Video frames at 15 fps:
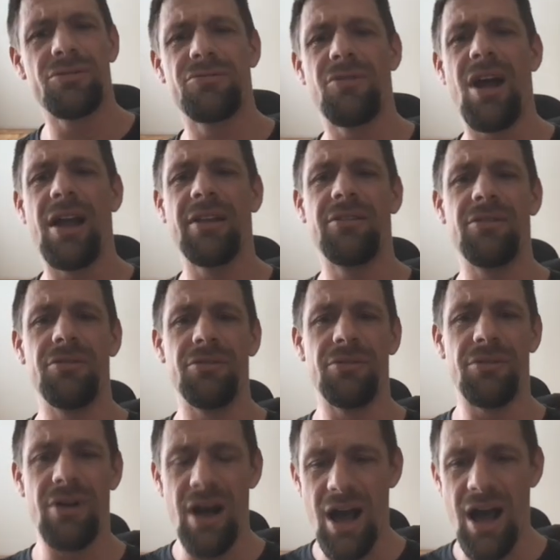trying
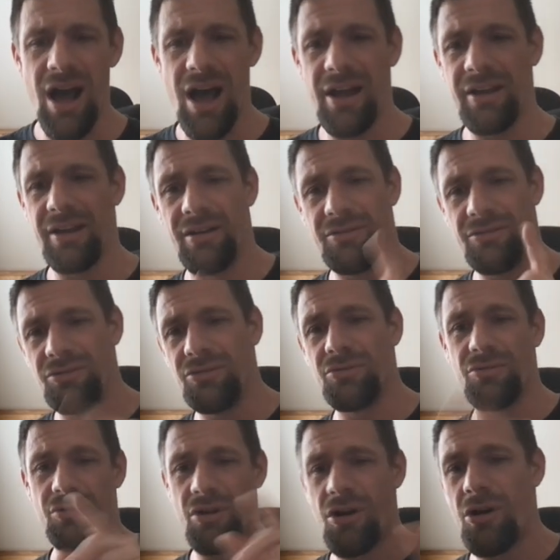to add a new
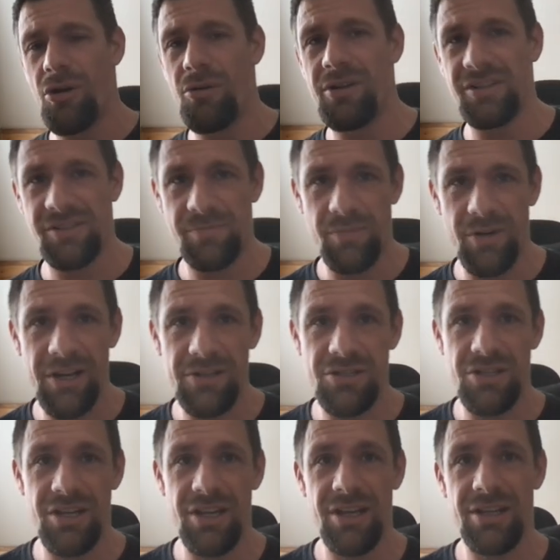row in a
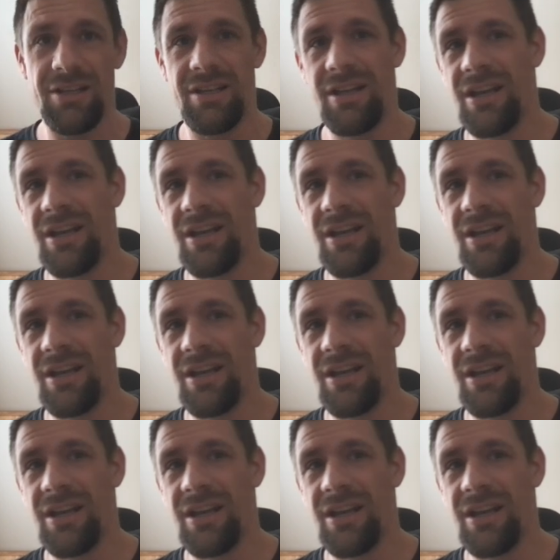spreadsheet,